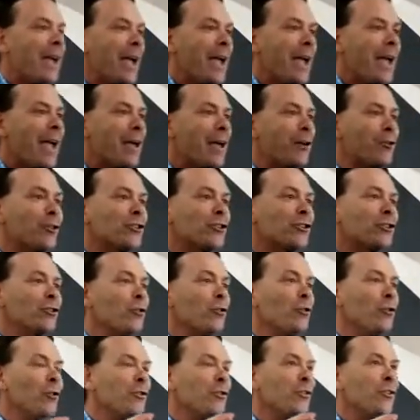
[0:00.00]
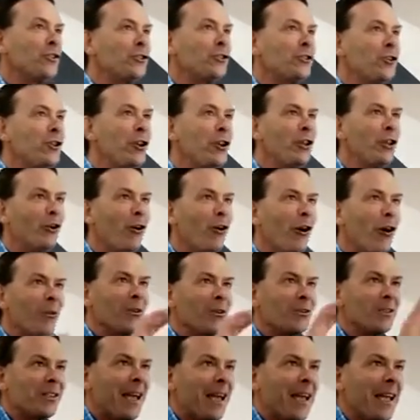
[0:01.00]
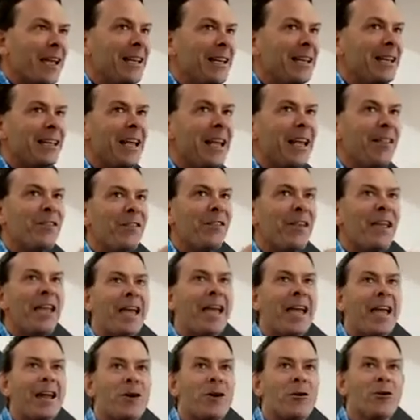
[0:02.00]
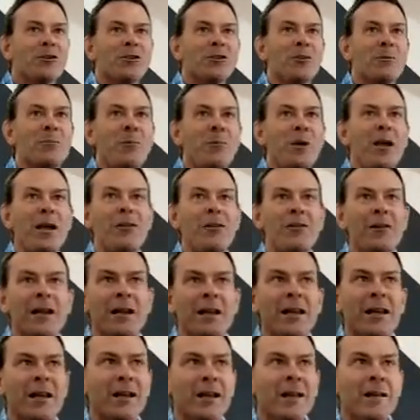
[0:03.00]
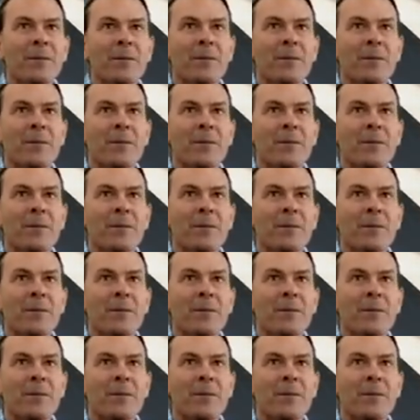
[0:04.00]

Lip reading: And I saw the journey that I was taking to get there, and I was comparing